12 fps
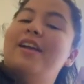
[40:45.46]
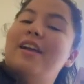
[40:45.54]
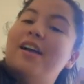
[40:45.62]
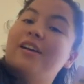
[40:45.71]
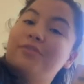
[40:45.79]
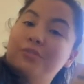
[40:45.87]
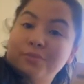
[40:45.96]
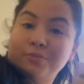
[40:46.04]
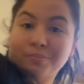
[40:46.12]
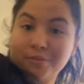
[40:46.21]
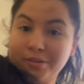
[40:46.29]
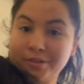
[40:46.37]
a few
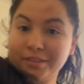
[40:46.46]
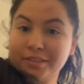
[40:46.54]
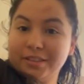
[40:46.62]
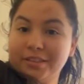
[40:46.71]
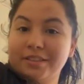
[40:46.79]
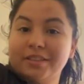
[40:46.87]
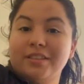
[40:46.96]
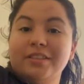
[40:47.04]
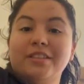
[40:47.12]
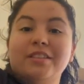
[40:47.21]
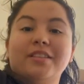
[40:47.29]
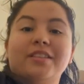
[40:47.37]
books
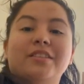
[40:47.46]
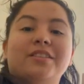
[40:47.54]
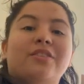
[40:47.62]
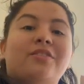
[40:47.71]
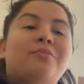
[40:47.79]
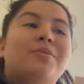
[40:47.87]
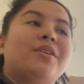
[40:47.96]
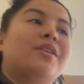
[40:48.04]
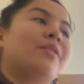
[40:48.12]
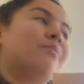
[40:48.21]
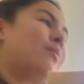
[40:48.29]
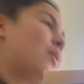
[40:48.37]
is gonna be
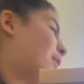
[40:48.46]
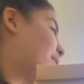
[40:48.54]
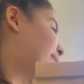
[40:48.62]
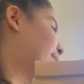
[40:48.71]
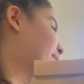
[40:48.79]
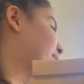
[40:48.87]
in my